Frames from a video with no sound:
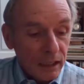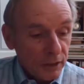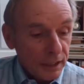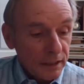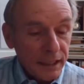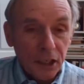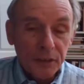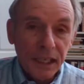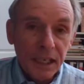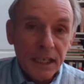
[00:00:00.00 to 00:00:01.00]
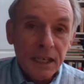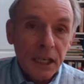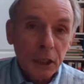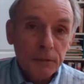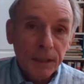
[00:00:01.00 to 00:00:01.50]
All right, now the
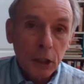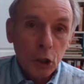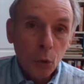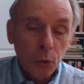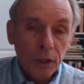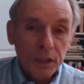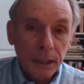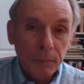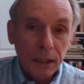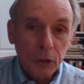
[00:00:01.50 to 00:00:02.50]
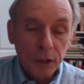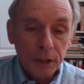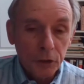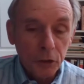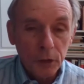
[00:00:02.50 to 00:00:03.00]
details for the course, I'm not going
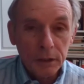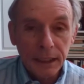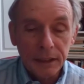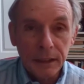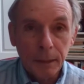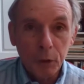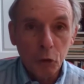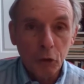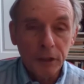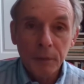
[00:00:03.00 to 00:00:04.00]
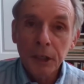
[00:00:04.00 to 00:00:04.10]
to take the time to go over them